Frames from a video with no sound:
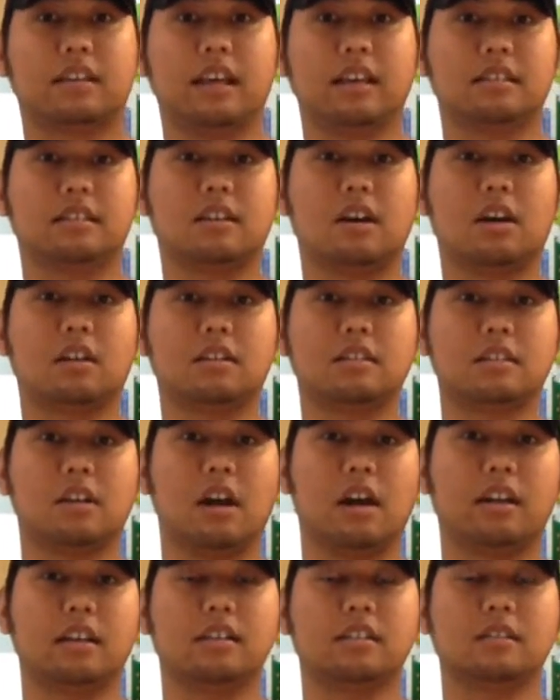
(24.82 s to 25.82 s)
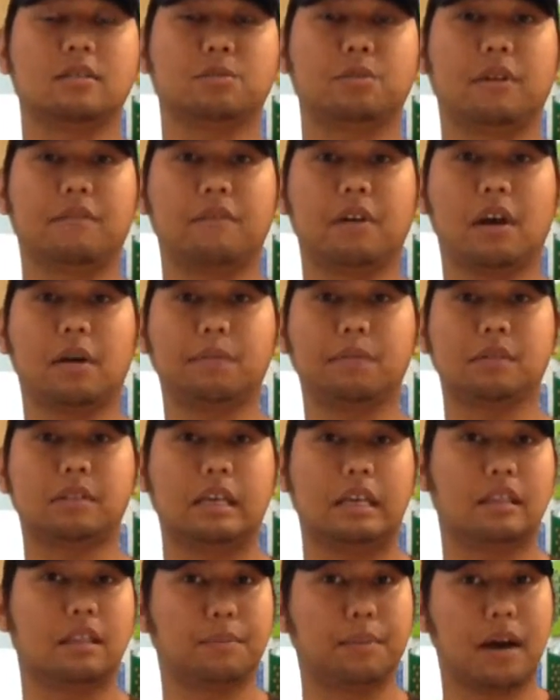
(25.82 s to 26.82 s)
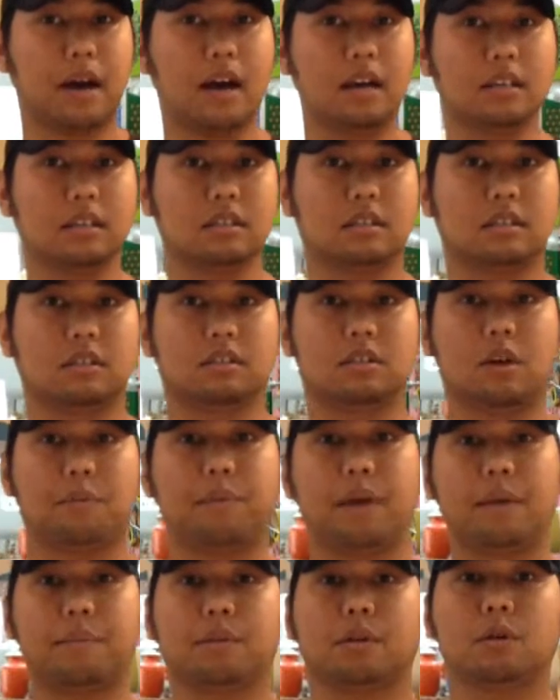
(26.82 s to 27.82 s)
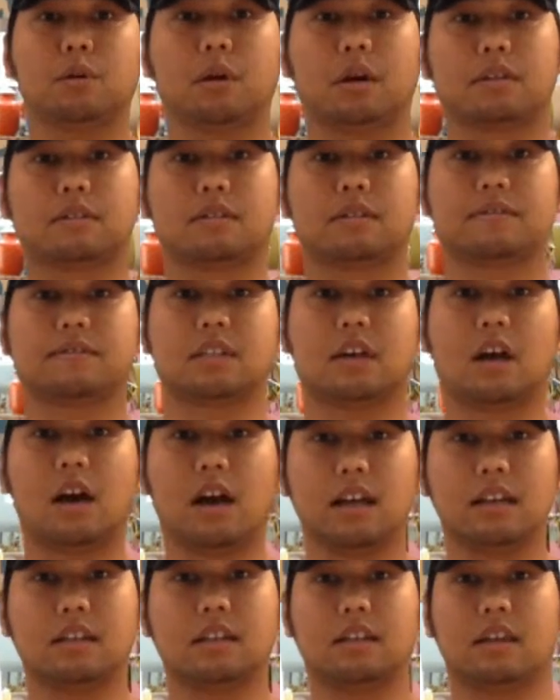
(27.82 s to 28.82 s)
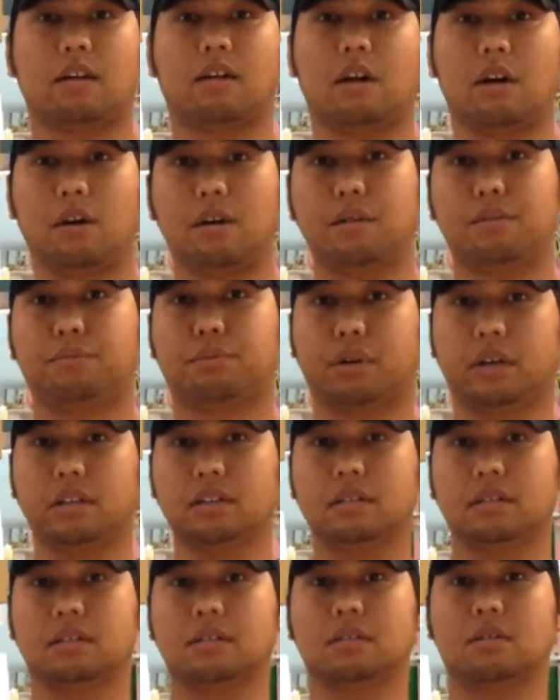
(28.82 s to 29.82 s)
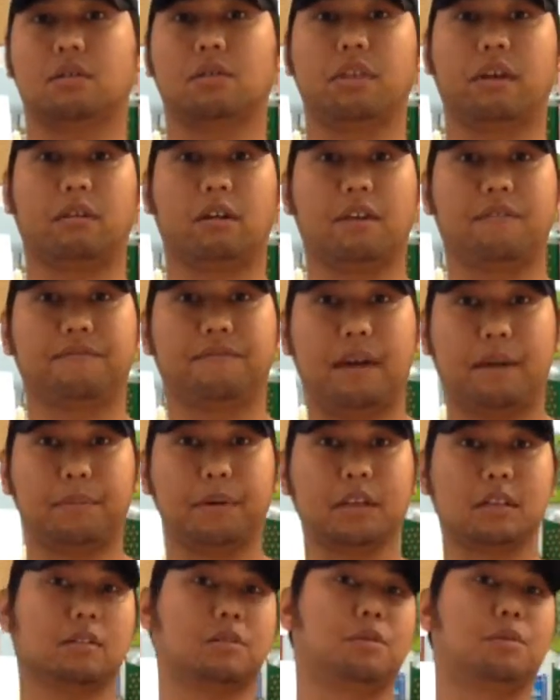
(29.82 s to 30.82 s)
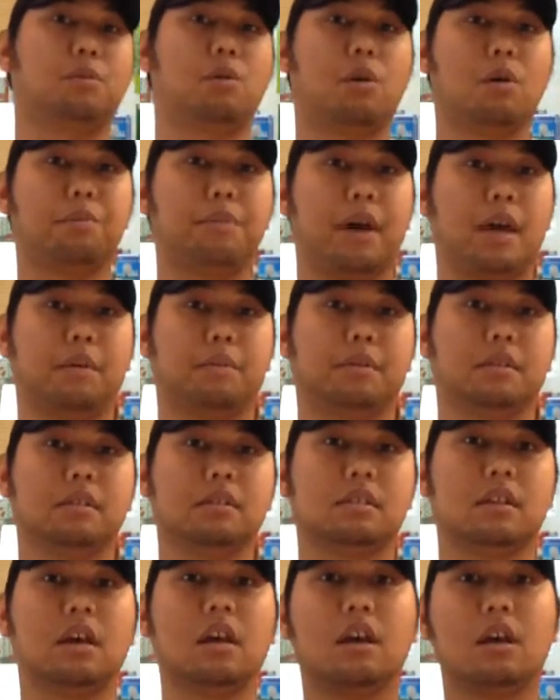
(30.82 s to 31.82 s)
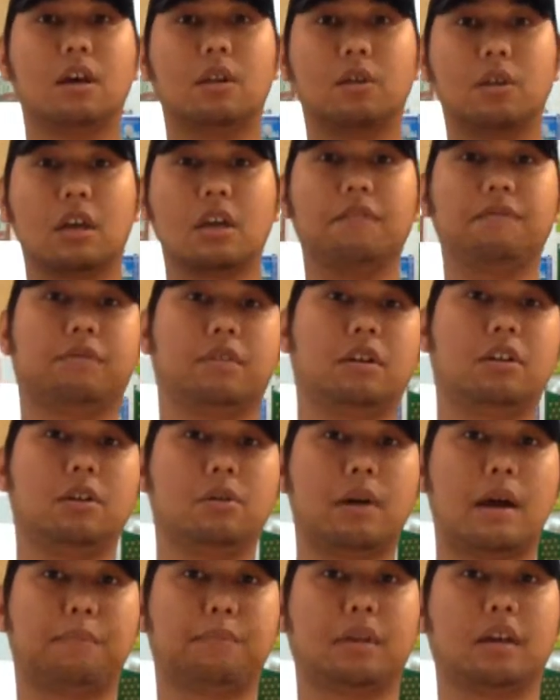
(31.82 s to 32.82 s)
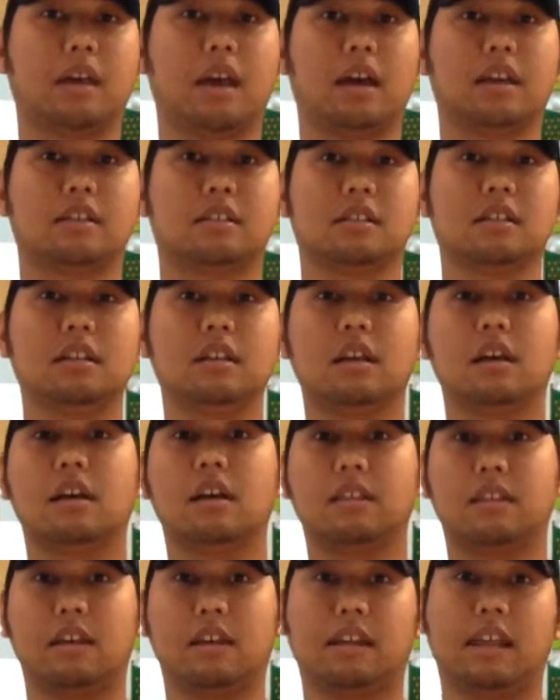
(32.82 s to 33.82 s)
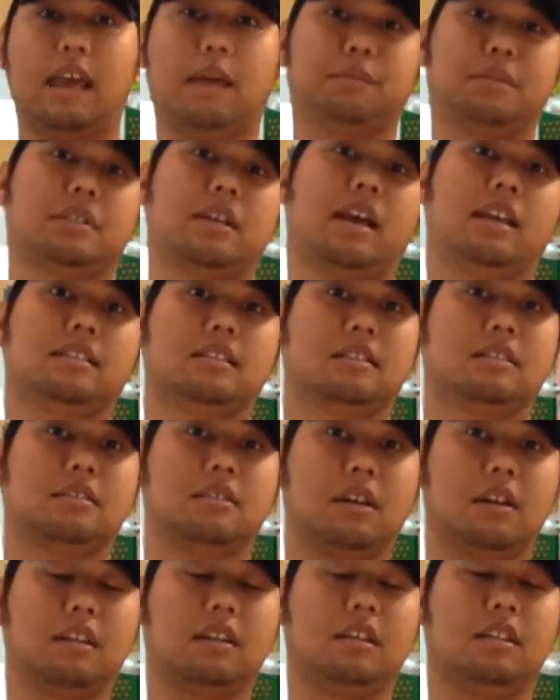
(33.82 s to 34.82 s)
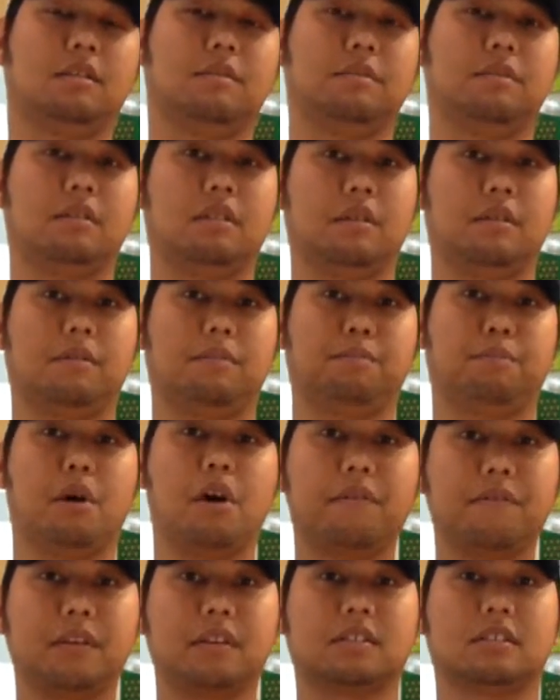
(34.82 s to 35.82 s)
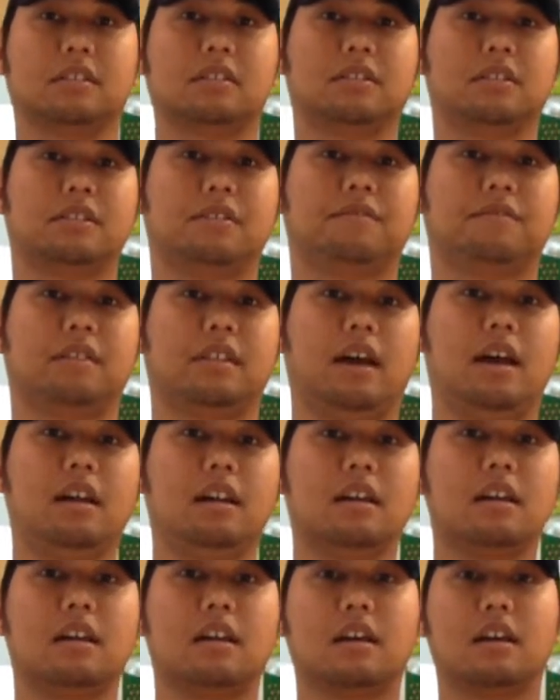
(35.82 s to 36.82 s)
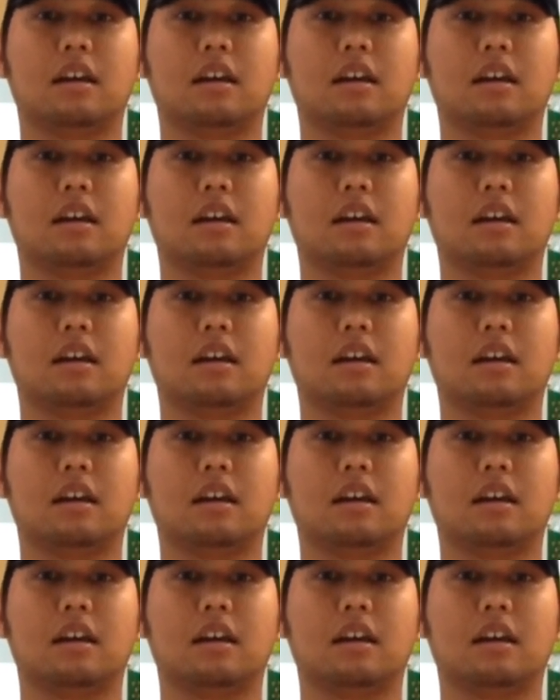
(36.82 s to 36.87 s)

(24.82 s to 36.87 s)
Textile designers we've helped in the past, so people who have designed their own prints or their own fabrics or wallpapers, looking for a new application, then lampshades are certainly the, the perfect solution for that.